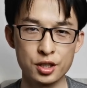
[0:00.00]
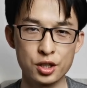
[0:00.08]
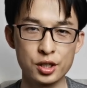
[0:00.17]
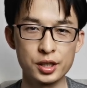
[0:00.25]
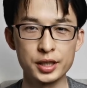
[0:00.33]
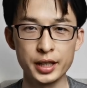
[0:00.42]

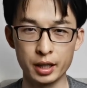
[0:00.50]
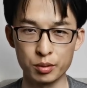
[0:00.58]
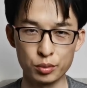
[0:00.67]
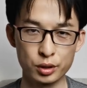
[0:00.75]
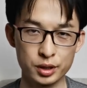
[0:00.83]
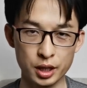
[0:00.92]
Shi Li and
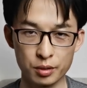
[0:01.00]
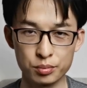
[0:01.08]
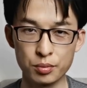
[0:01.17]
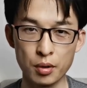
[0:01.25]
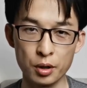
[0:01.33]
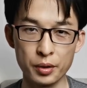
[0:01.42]
Mo Ca
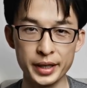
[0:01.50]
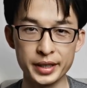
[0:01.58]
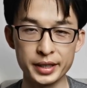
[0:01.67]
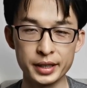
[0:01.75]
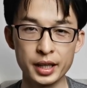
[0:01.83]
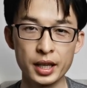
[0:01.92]
Bu
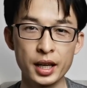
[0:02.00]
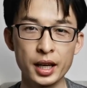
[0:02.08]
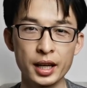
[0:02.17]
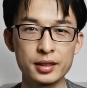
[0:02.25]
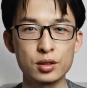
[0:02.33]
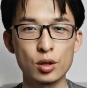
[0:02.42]
already.
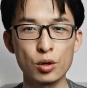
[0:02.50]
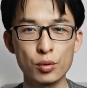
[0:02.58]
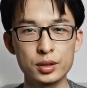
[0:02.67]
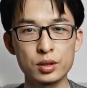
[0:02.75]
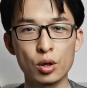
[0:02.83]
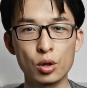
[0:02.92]
It's
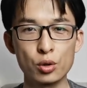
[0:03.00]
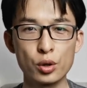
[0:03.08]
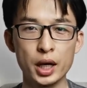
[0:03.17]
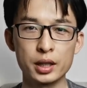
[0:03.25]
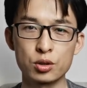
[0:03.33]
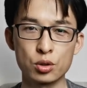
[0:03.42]
always
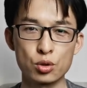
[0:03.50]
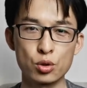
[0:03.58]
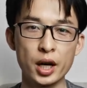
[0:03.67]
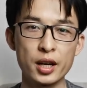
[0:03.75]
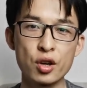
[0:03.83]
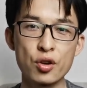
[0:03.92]
alright to
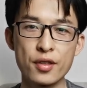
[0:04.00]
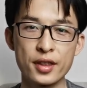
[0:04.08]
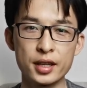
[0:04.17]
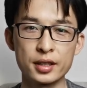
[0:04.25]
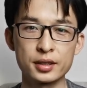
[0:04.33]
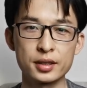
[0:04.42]
try new
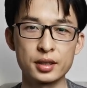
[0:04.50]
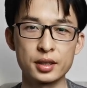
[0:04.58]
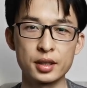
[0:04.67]
things.